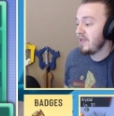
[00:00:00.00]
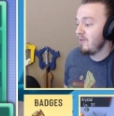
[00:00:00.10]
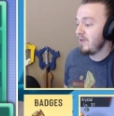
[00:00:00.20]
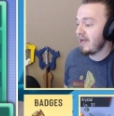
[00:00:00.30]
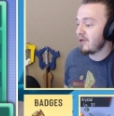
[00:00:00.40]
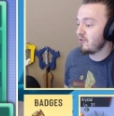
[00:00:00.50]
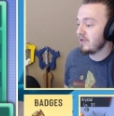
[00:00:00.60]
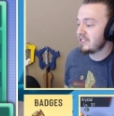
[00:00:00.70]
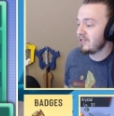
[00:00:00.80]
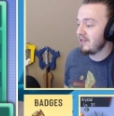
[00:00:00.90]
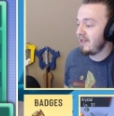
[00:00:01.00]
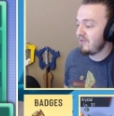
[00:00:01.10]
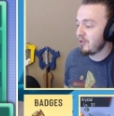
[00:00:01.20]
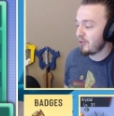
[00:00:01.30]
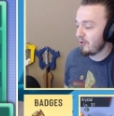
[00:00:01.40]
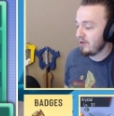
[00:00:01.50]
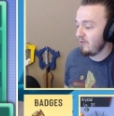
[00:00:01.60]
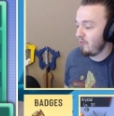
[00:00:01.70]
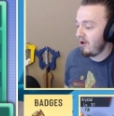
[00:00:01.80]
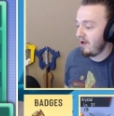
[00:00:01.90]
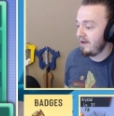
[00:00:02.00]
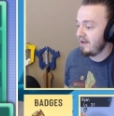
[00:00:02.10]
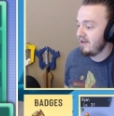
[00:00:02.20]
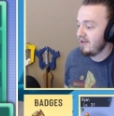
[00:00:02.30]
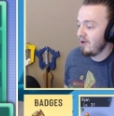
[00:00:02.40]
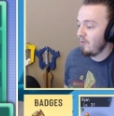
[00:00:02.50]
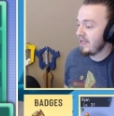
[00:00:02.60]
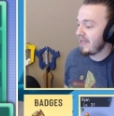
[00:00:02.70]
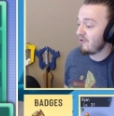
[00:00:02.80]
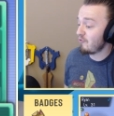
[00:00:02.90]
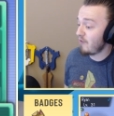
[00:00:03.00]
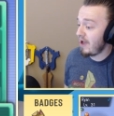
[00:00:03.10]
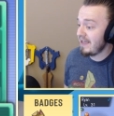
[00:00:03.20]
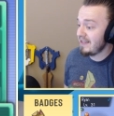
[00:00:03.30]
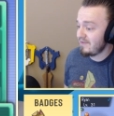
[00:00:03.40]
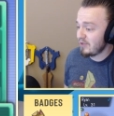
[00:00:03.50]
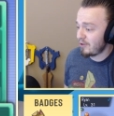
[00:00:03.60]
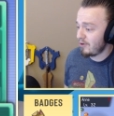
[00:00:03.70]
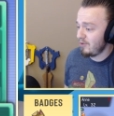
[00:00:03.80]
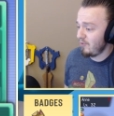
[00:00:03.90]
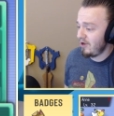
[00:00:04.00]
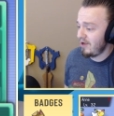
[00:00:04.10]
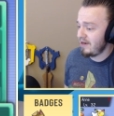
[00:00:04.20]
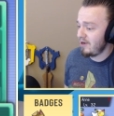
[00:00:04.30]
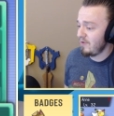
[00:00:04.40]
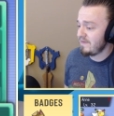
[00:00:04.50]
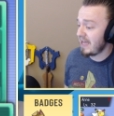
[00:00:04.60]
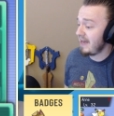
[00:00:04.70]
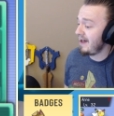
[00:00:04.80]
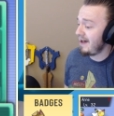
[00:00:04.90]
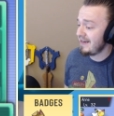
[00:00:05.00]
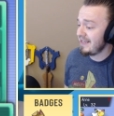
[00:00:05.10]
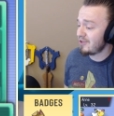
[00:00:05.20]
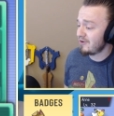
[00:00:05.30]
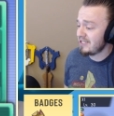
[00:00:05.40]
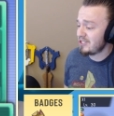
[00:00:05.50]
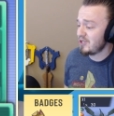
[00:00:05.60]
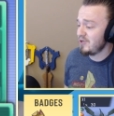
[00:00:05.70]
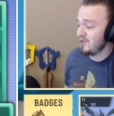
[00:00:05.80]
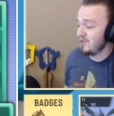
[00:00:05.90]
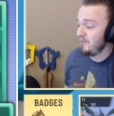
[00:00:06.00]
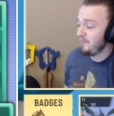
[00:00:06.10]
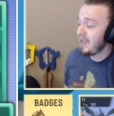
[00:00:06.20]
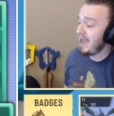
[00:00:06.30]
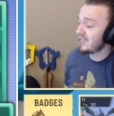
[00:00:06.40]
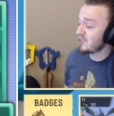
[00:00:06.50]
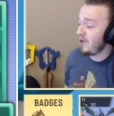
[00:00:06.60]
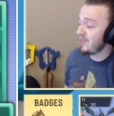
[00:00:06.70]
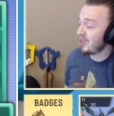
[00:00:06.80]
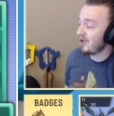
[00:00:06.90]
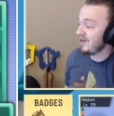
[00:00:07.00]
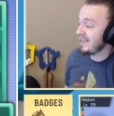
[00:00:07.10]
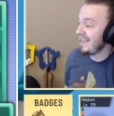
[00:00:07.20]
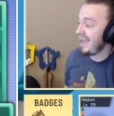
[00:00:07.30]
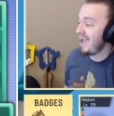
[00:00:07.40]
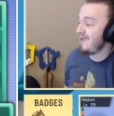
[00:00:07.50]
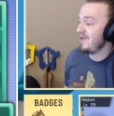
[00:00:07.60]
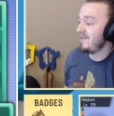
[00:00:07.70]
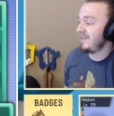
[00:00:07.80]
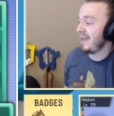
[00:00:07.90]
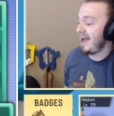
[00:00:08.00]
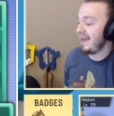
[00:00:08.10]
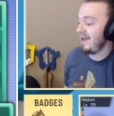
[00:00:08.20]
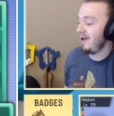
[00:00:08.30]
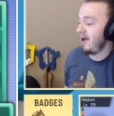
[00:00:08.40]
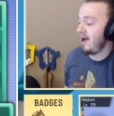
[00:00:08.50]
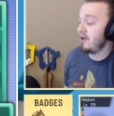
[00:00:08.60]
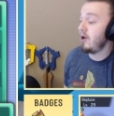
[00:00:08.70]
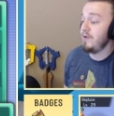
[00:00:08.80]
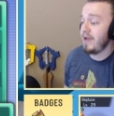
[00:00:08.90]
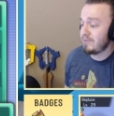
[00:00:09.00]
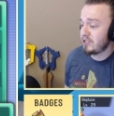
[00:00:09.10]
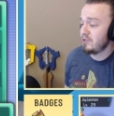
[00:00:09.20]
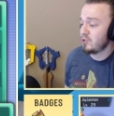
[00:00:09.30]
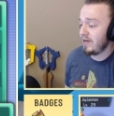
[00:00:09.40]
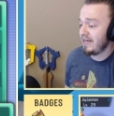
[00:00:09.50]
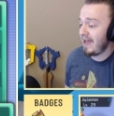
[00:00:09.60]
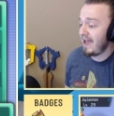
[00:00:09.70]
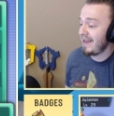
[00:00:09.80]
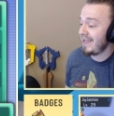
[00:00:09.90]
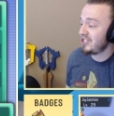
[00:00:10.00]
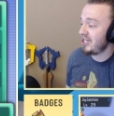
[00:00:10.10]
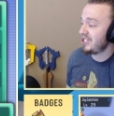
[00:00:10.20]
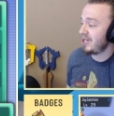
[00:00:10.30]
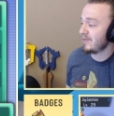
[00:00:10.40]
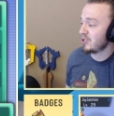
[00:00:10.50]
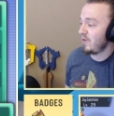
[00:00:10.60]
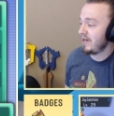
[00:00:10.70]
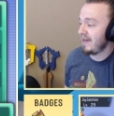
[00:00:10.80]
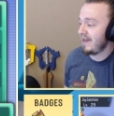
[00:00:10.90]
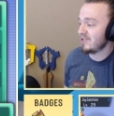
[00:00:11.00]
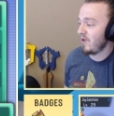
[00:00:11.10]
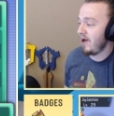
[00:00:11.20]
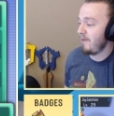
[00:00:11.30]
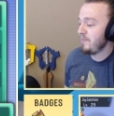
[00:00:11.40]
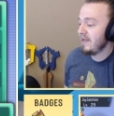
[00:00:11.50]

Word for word: We got Crystal, level 31. We got Ryan, level 31. We've got Ani, 32. X1, 30. And we've got... Neptune 29 and J Jammer 29 as well.